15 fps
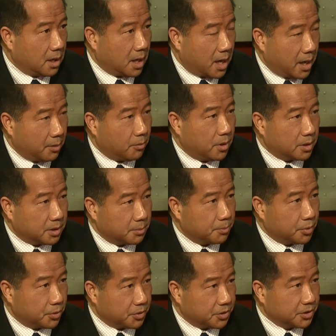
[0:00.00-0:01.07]
I want the
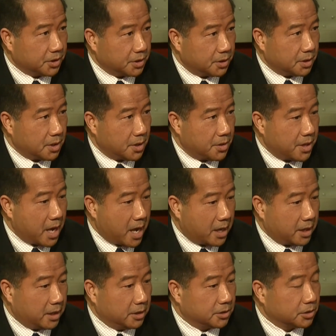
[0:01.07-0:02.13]
person that
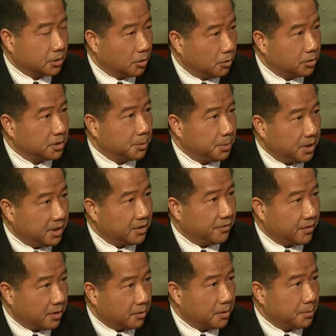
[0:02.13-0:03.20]
is going to be the
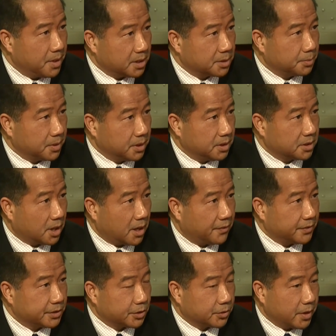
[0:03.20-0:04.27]
very best police
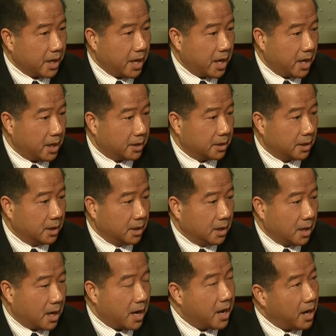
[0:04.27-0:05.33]
officer, and
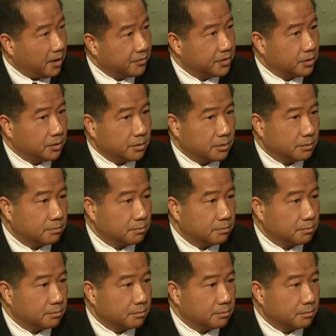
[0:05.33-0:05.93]
I have to